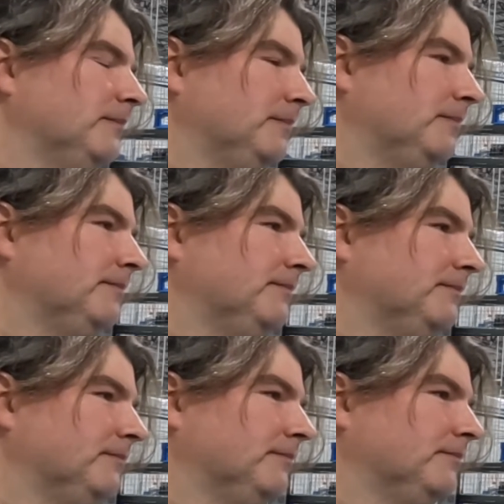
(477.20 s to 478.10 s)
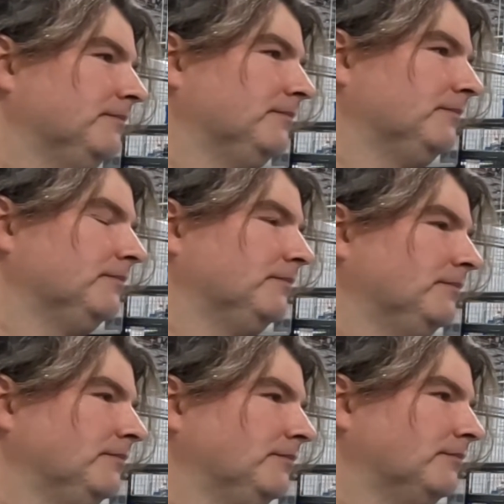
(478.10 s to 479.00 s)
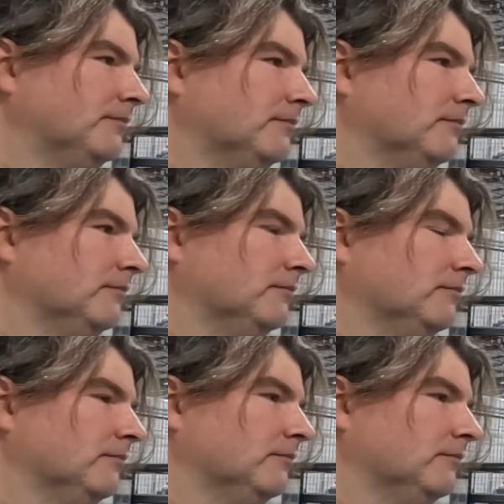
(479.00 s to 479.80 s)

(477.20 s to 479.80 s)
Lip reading: No words are spoken by the person on screen.